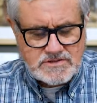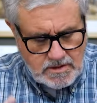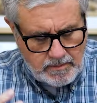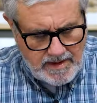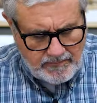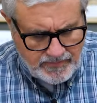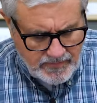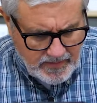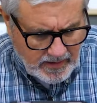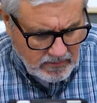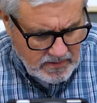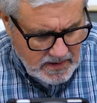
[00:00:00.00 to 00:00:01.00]
So even
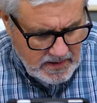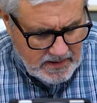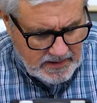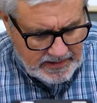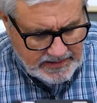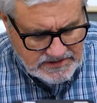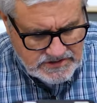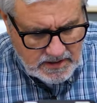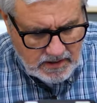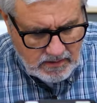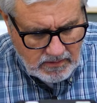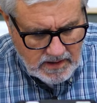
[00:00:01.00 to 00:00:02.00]
though
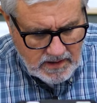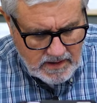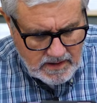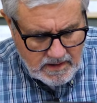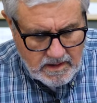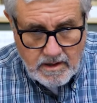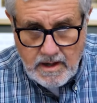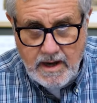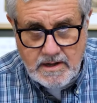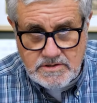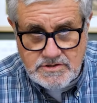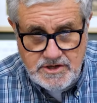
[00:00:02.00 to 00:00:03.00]
Esau
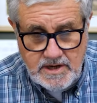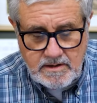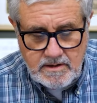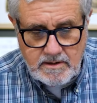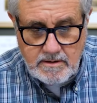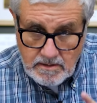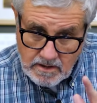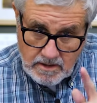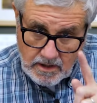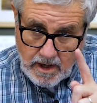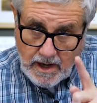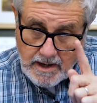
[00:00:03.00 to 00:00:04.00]
got cheated,
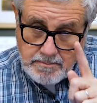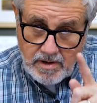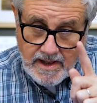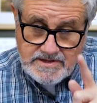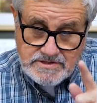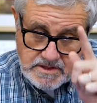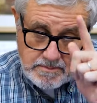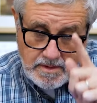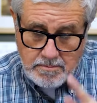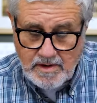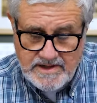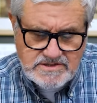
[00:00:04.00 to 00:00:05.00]
God blessed him
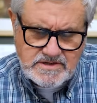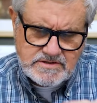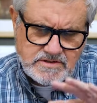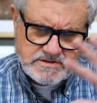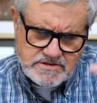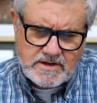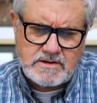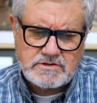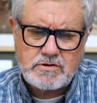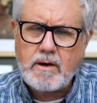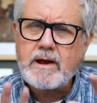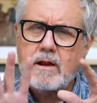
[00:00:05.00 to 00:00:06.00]
and blessed his
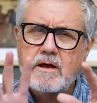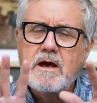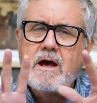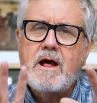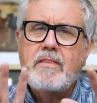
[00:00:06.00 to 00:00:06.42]
descendants greatly.